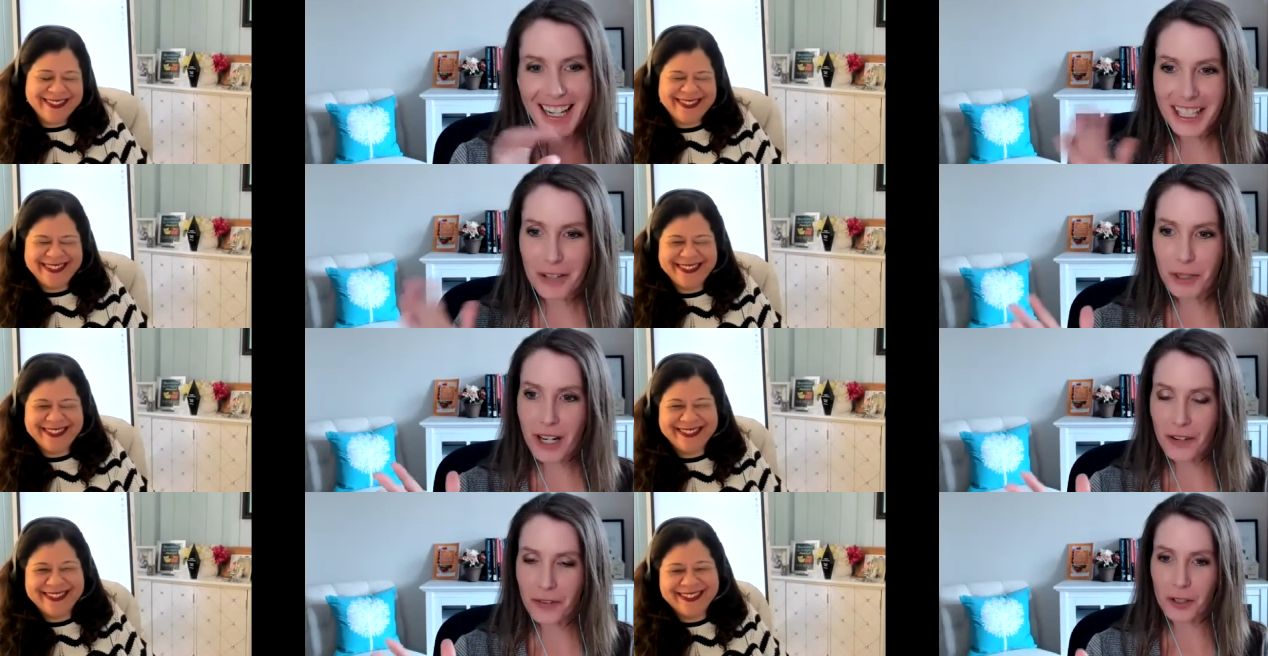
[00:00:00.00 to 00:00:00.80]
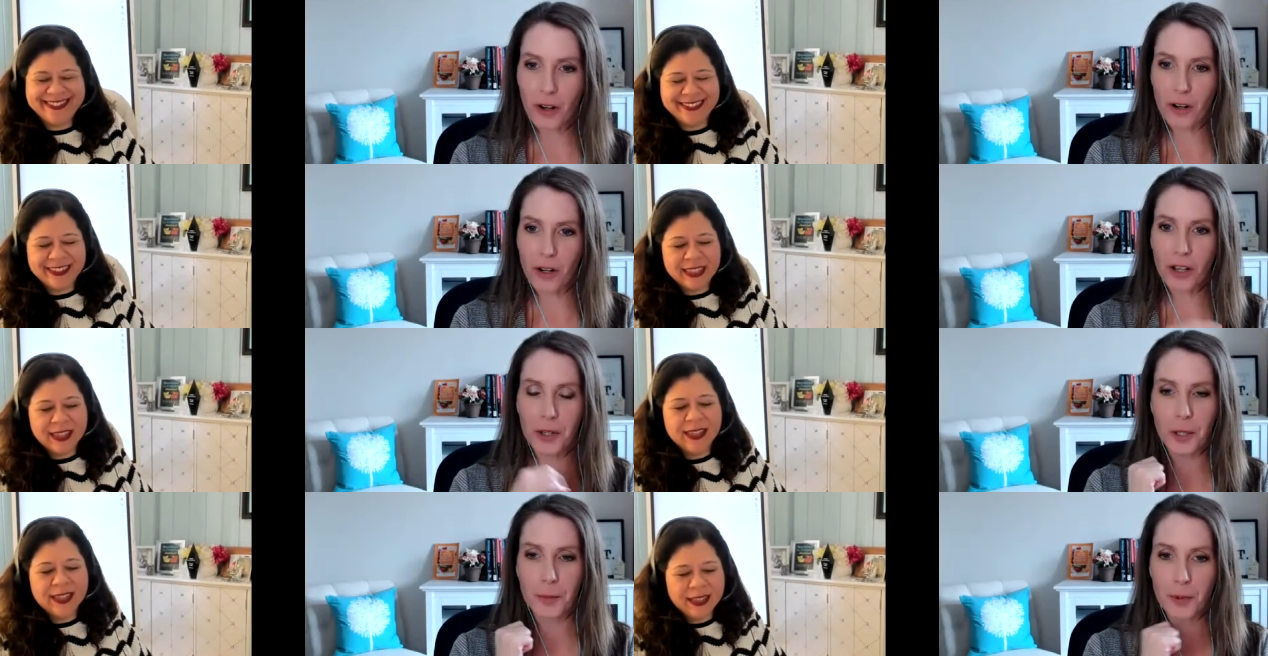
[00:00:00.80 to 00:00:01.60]
Speaker 1: and i think we covered
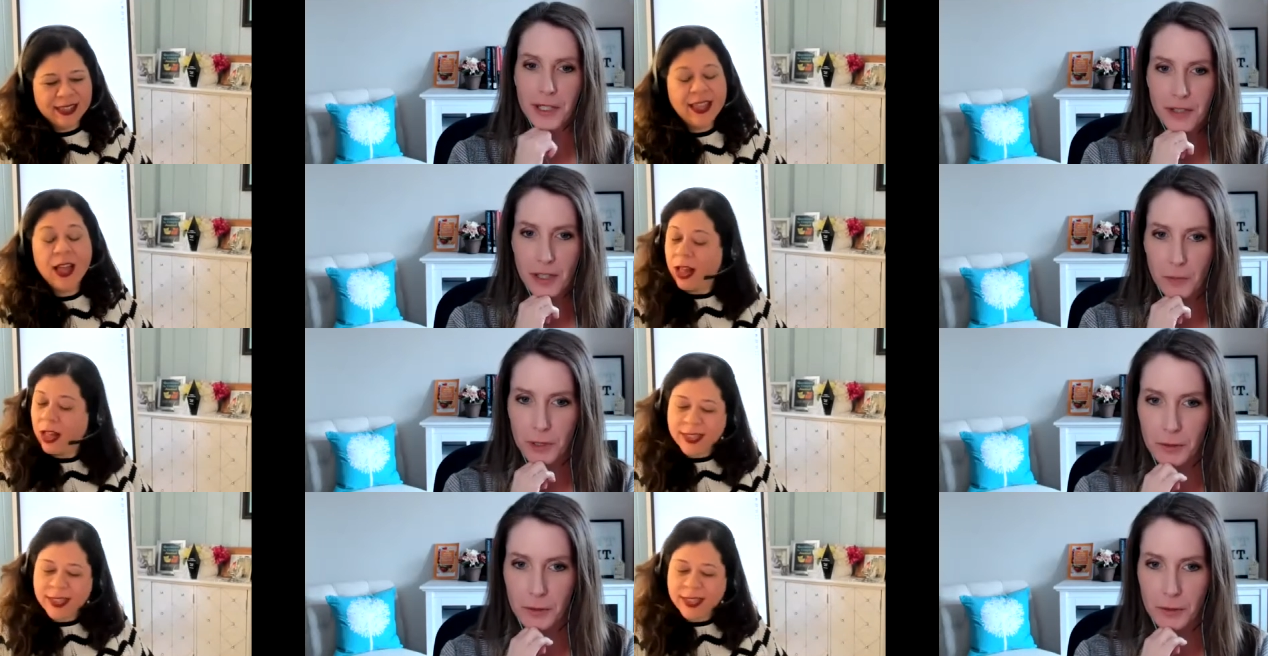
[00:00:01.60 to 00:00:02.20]
all the points all we